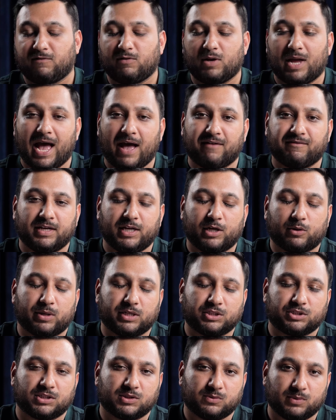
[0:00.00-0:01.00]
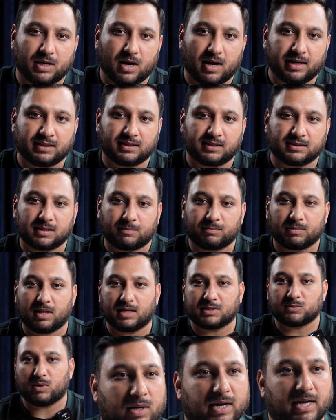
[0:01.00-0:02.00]
If you have any questions regarding the
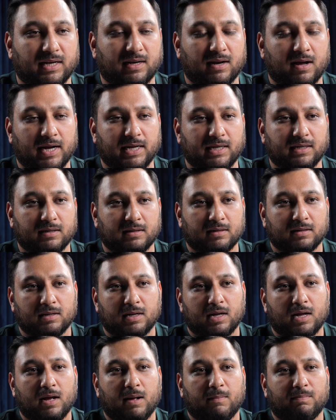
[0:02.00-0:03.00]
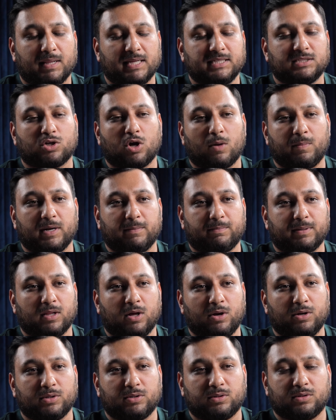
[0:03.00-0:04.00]
Subclass 189, please comment below.